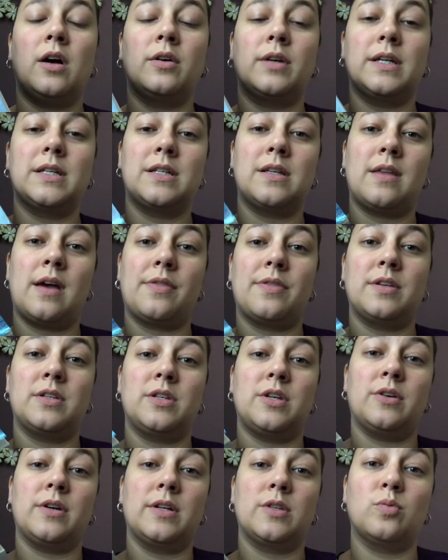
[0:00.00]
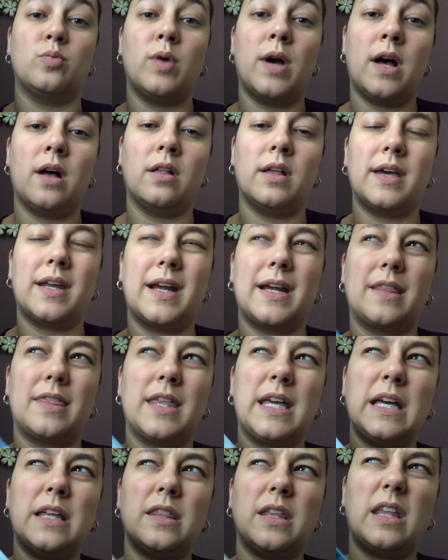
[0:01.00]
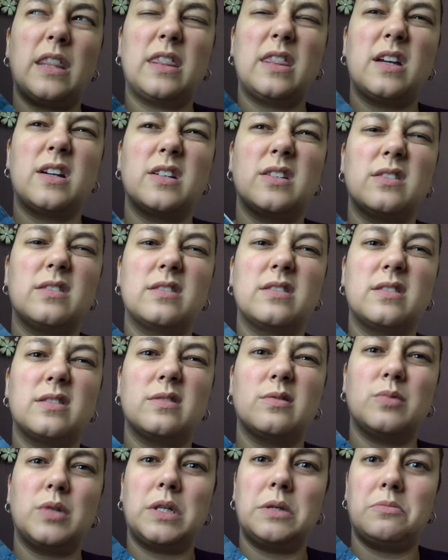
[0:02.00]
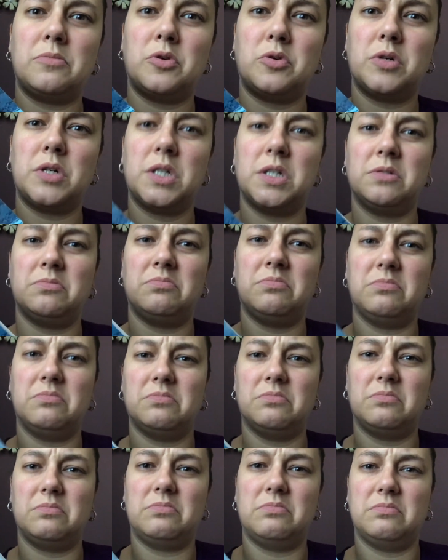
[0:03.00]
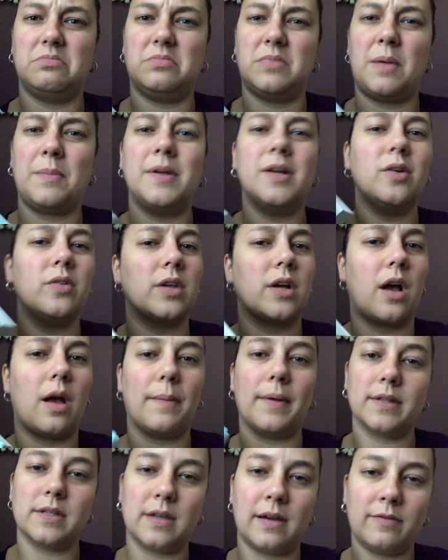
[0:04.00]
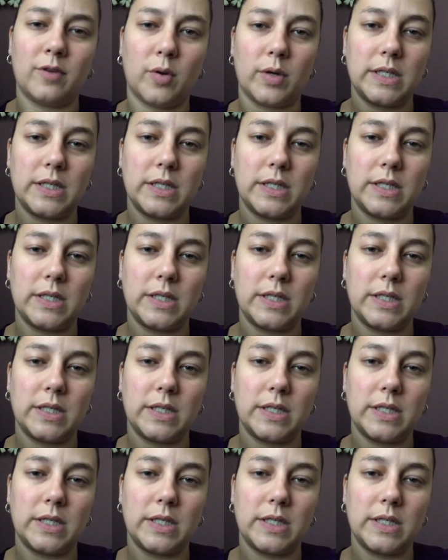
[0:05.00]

I'll get to that this year as well. And I think that there's one more. Let me know in the comments. I have no